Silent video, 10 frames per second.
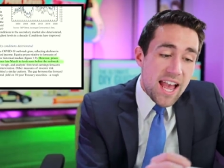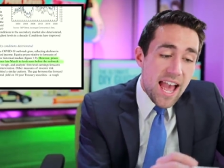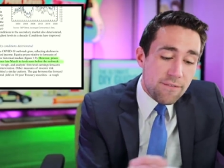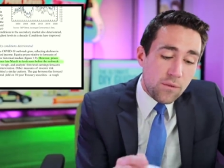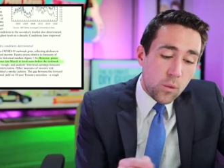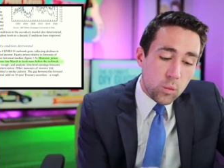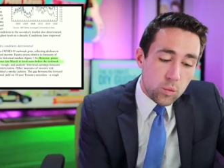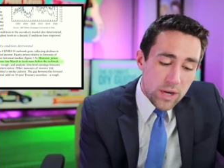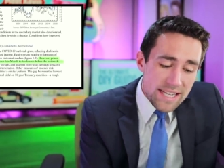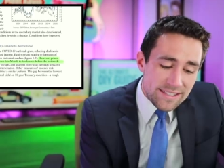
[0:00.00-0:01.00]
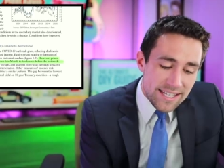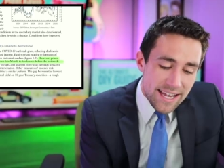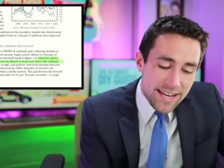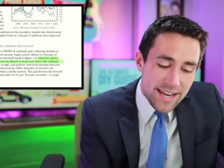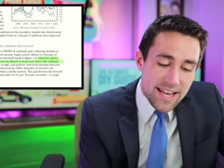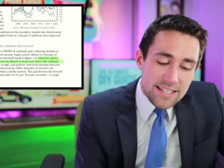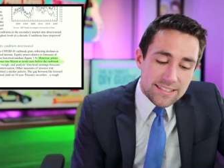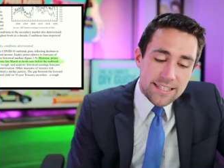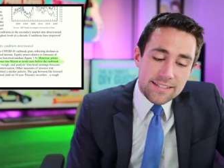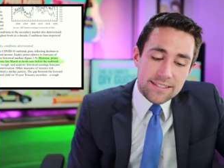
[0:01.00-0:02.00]
have risen
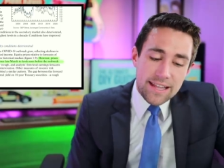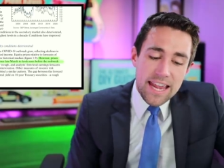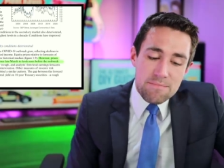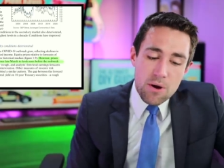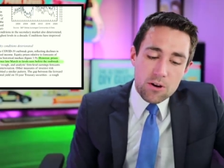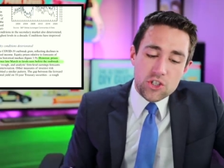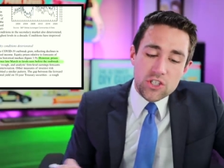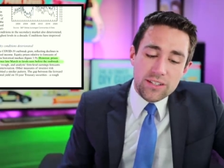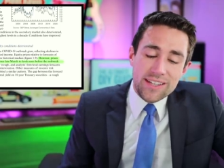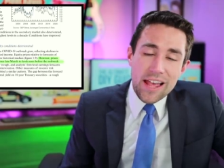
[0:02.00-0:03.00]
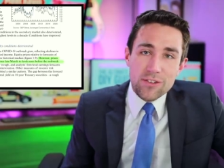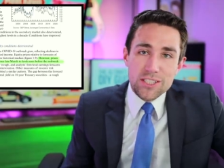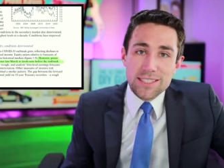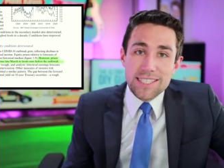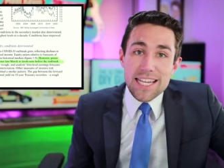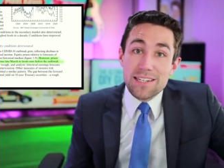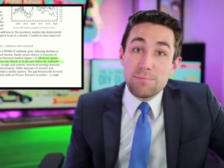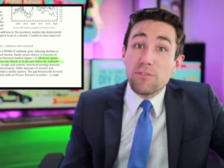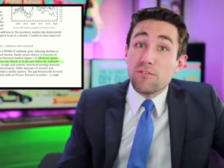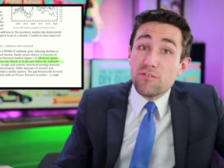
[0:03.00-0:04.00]
since late March to levels seen
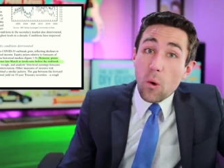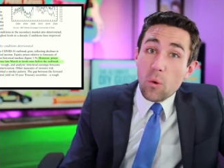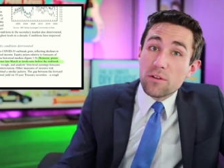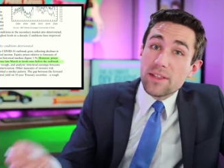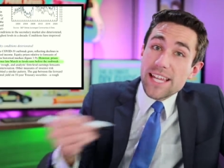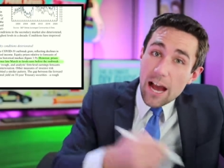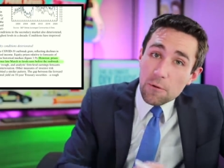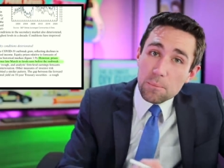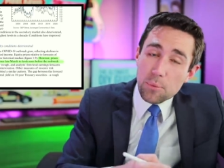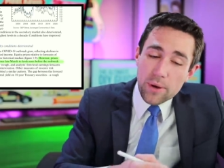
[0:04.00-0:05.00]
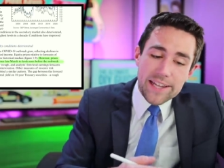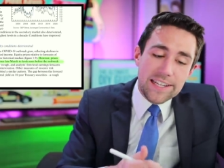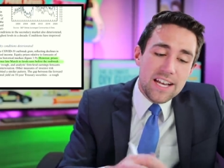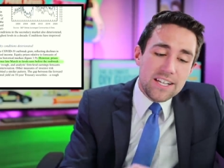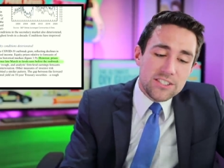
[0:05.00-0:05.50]
before the outbreak.